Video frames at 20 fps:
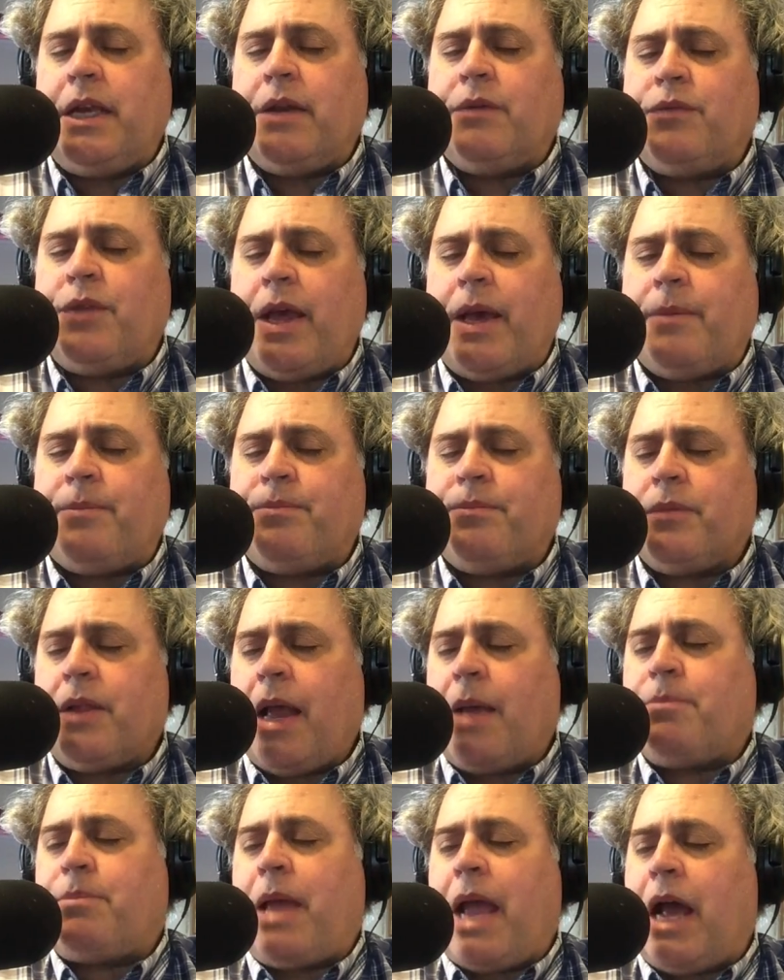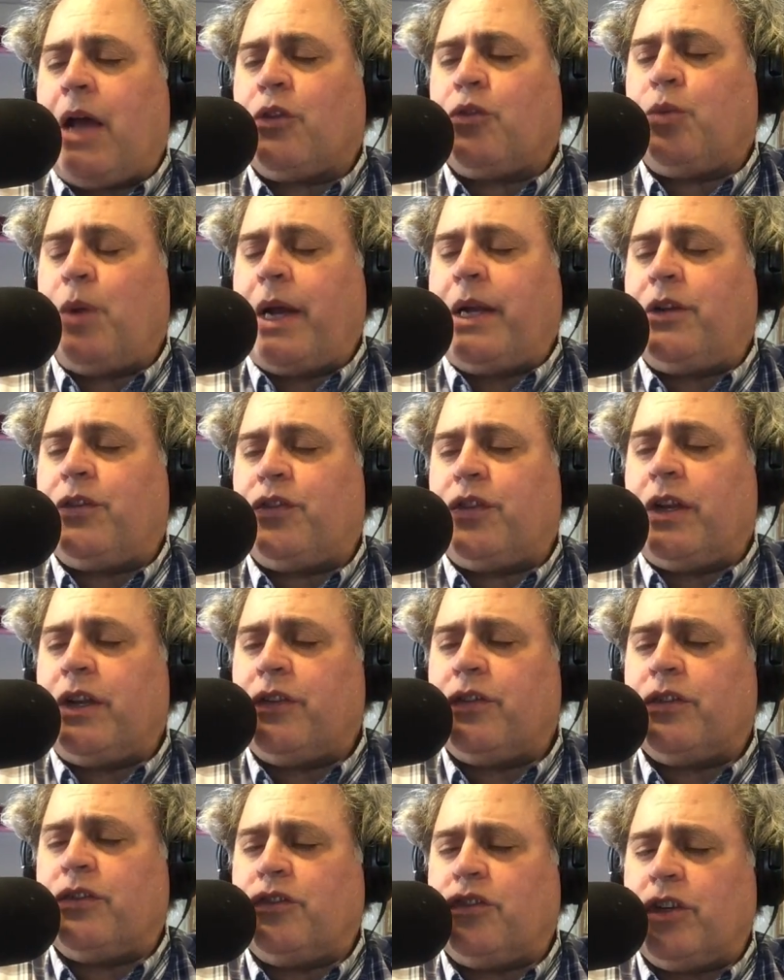give them a pathway to
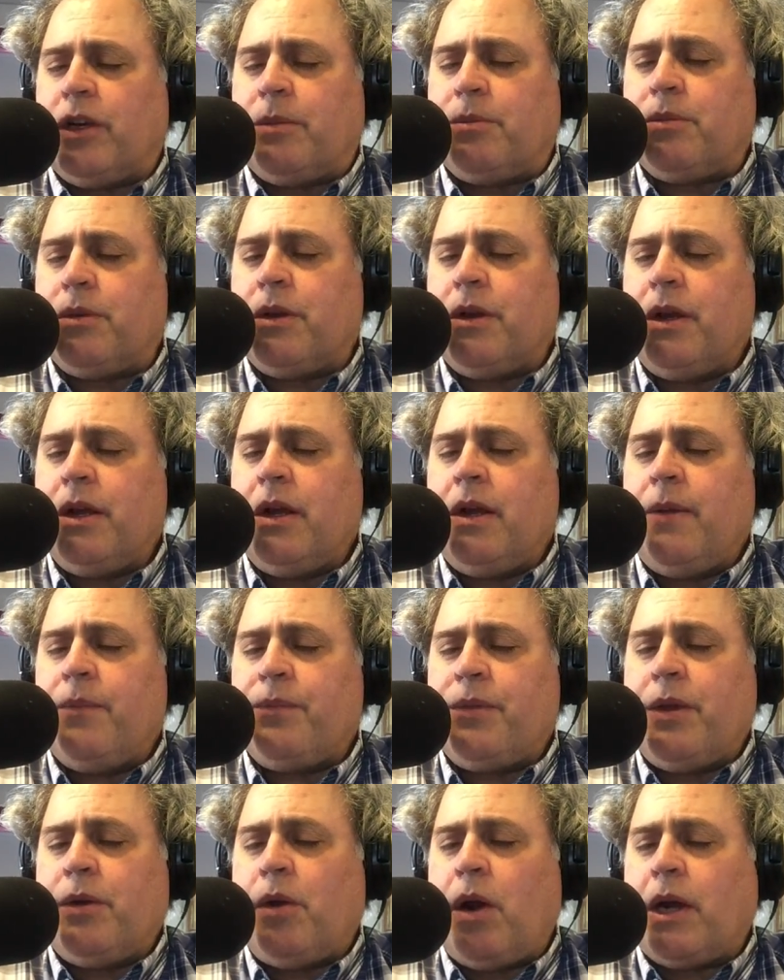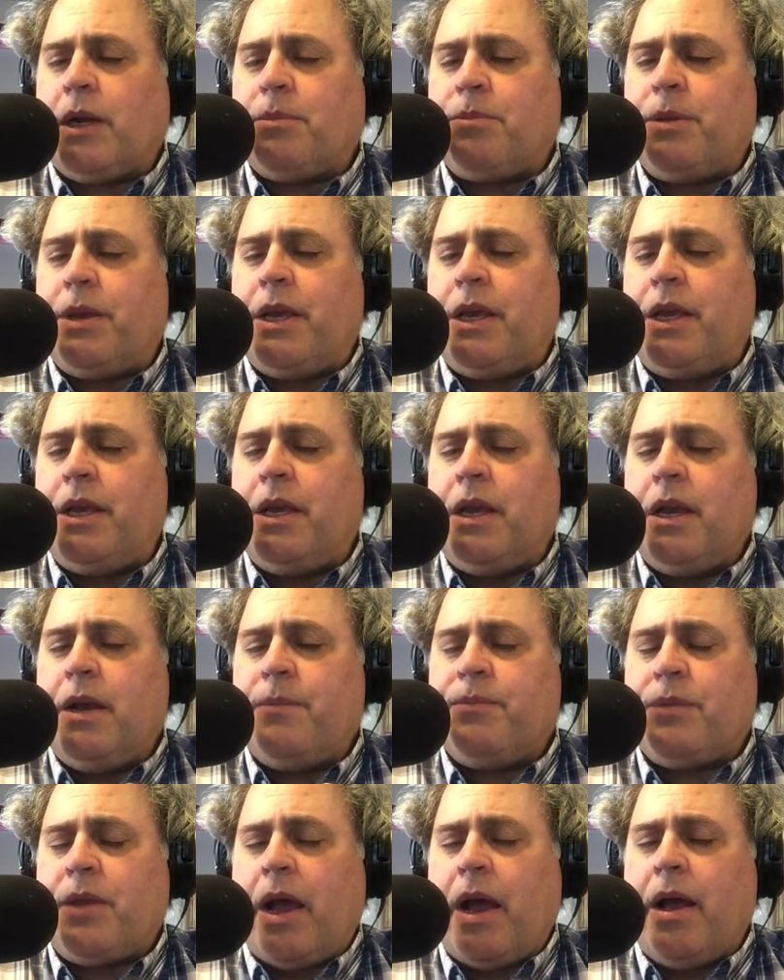citizenship. There ought to be
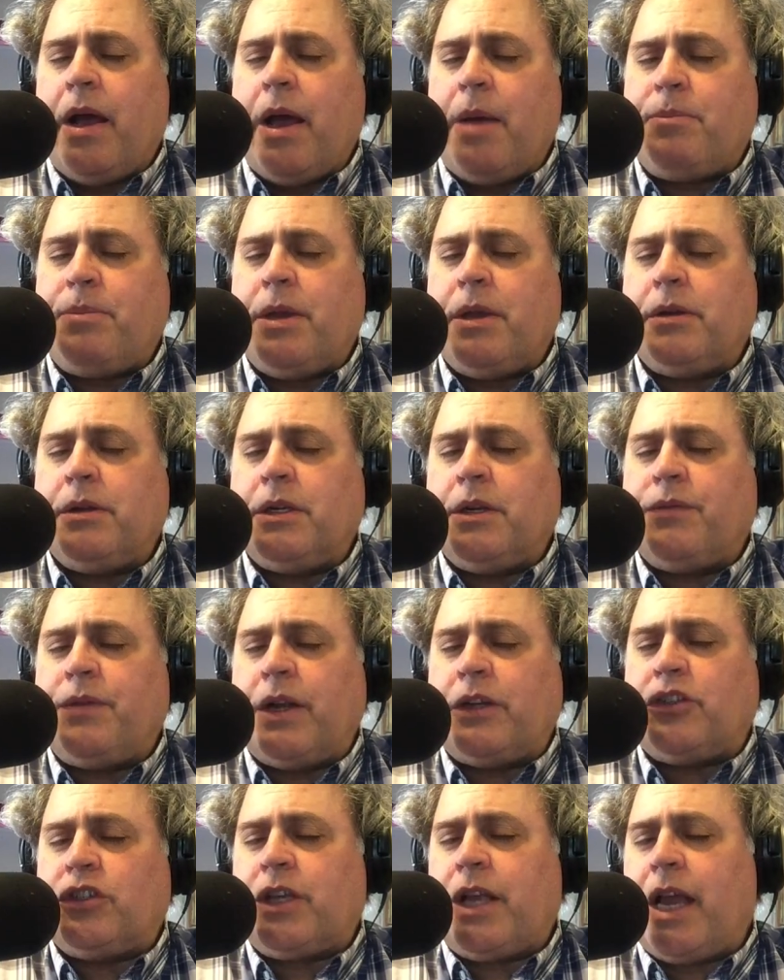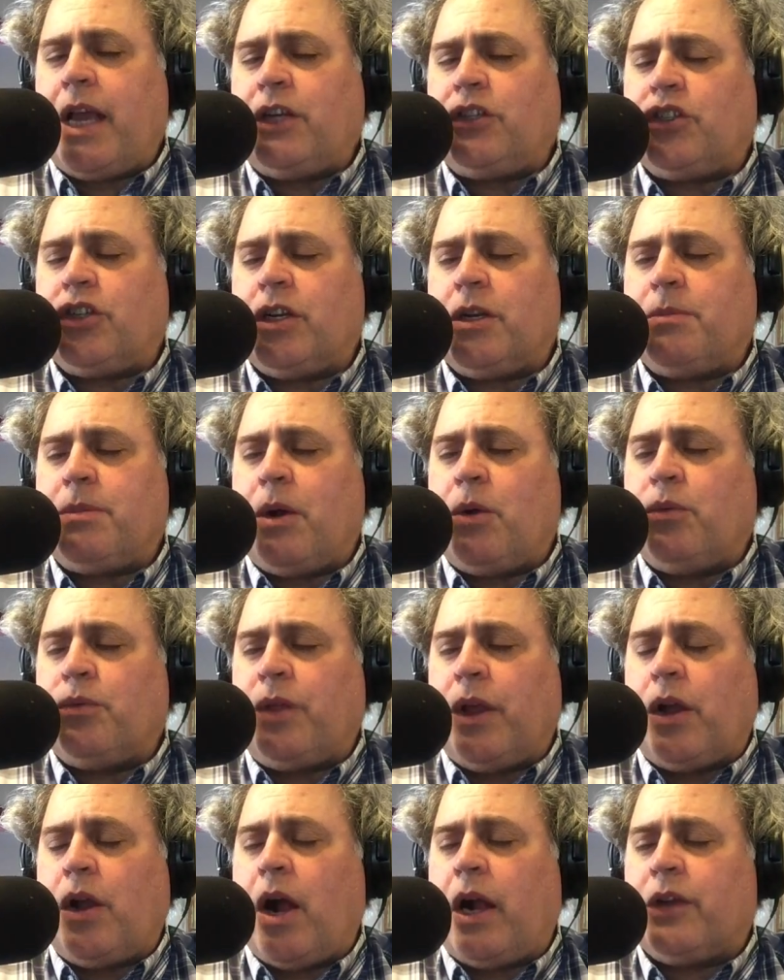a period of education about
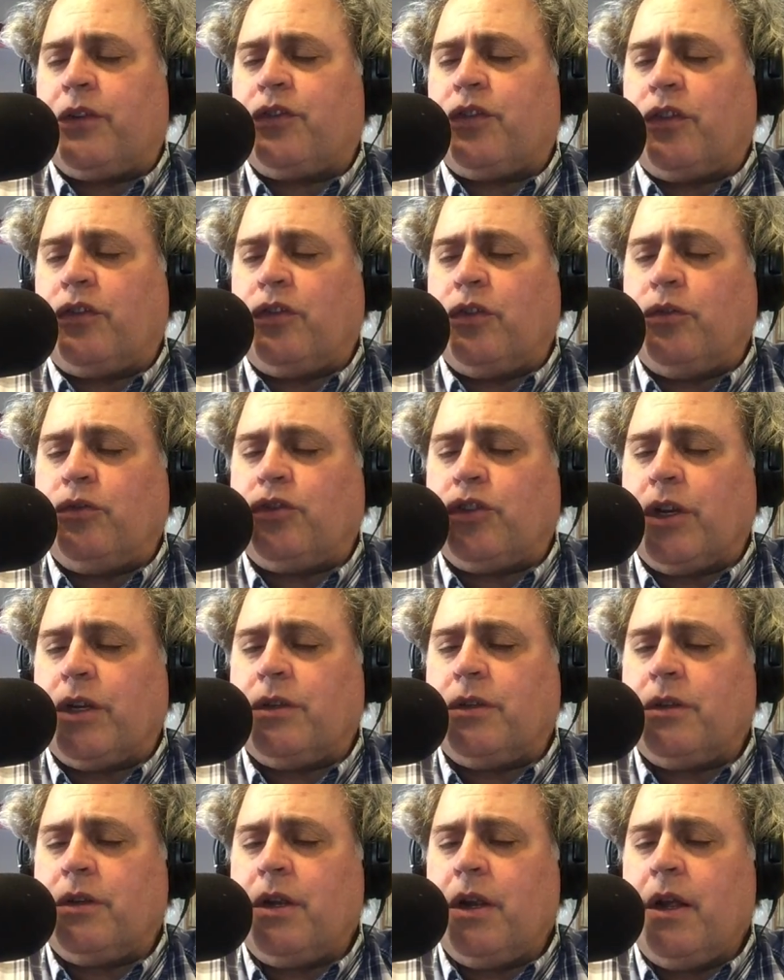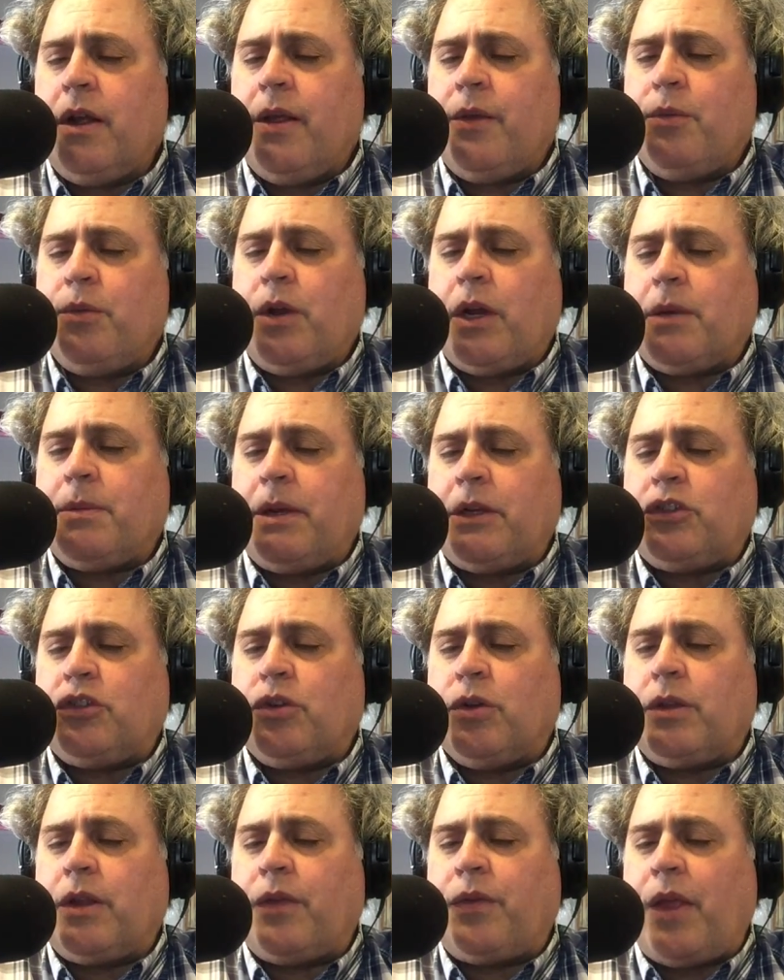the Constitution. We ought to make
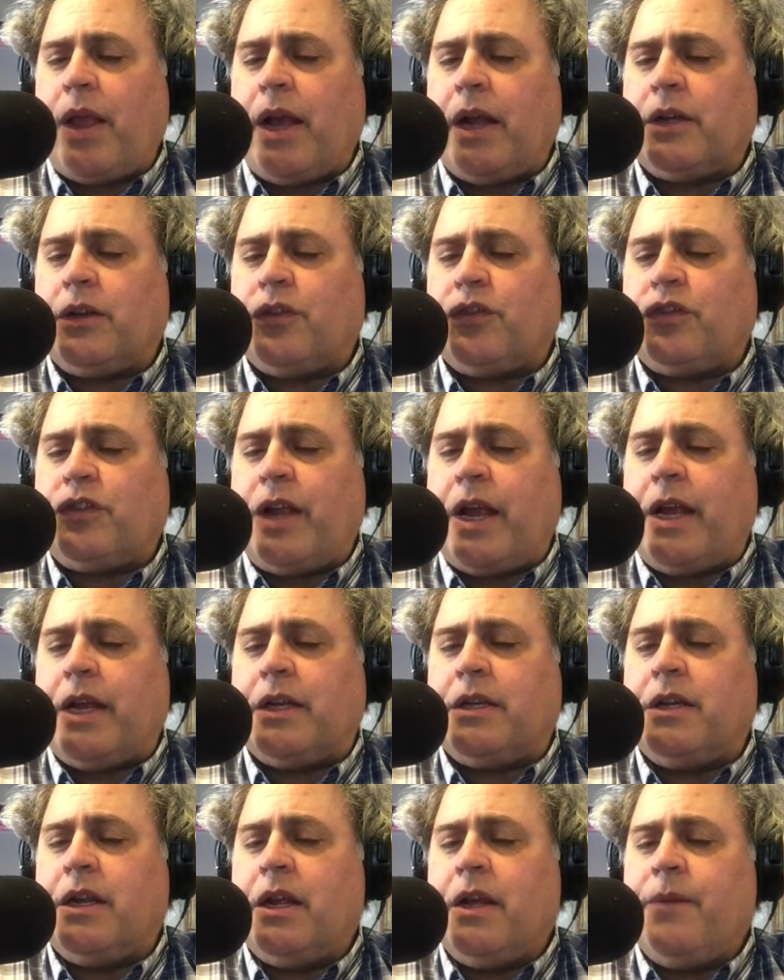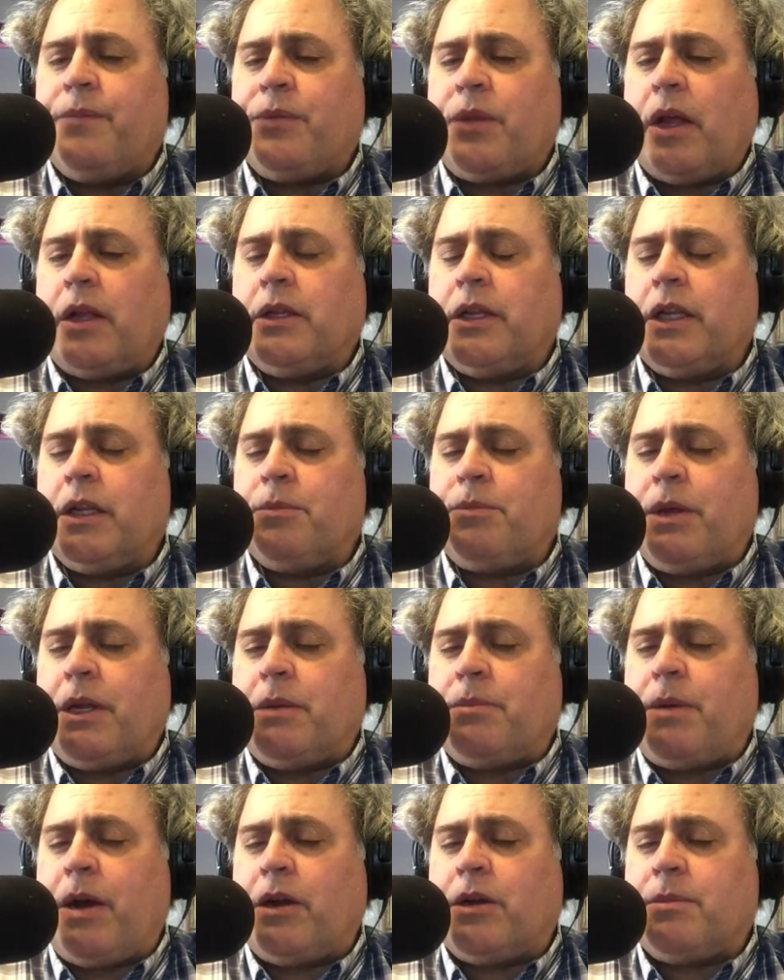sure that they understand a little bit
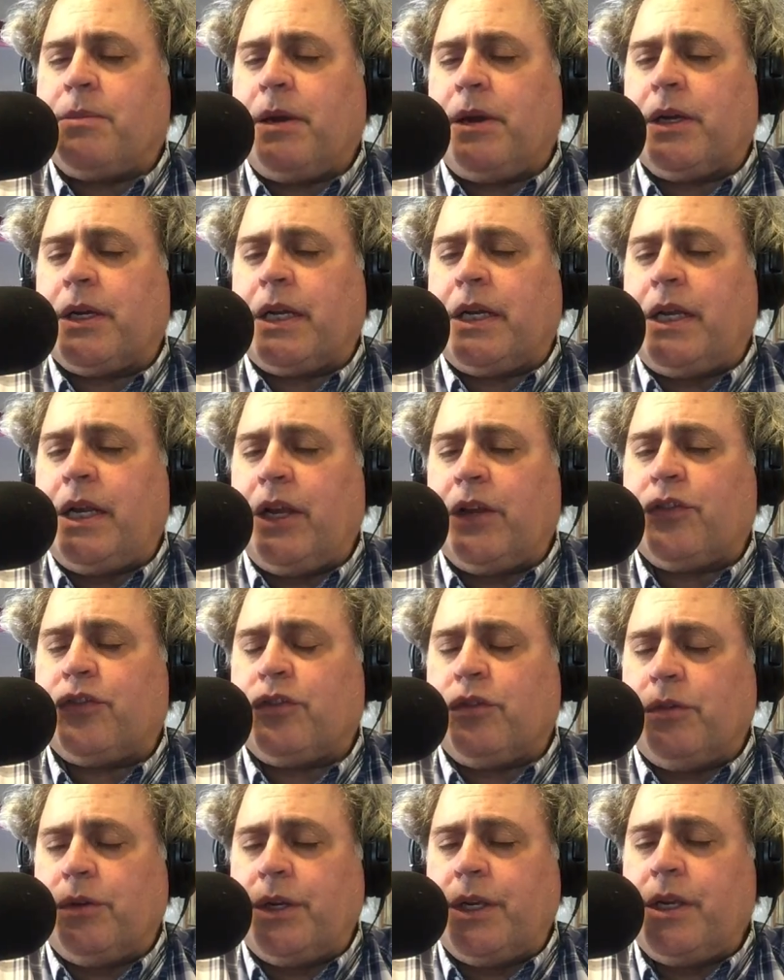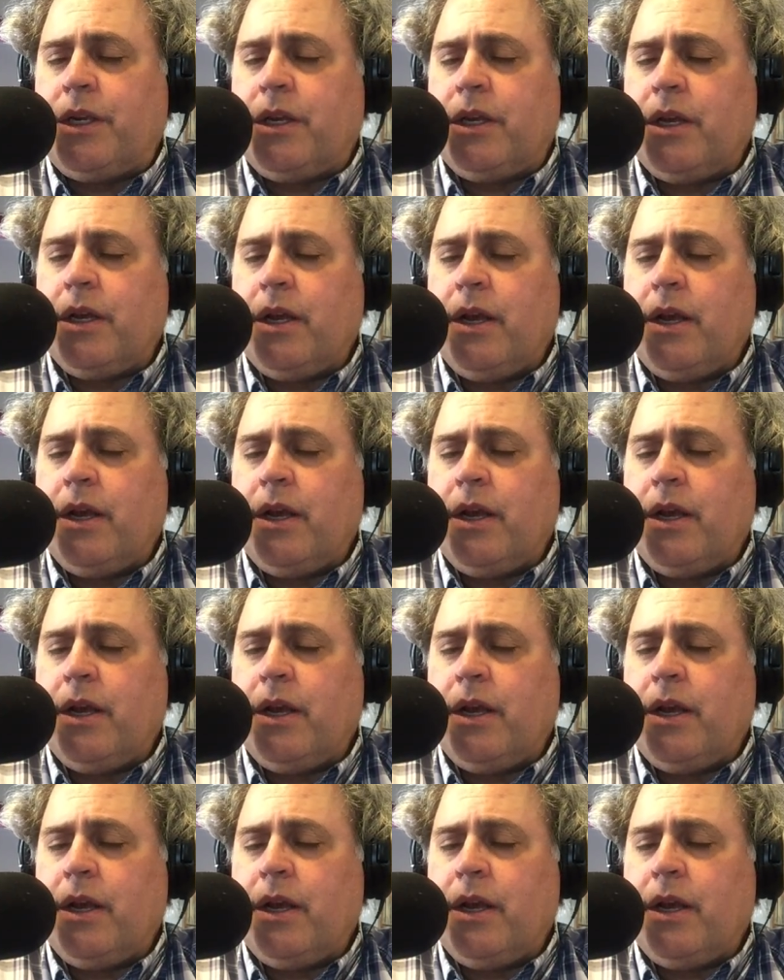about American history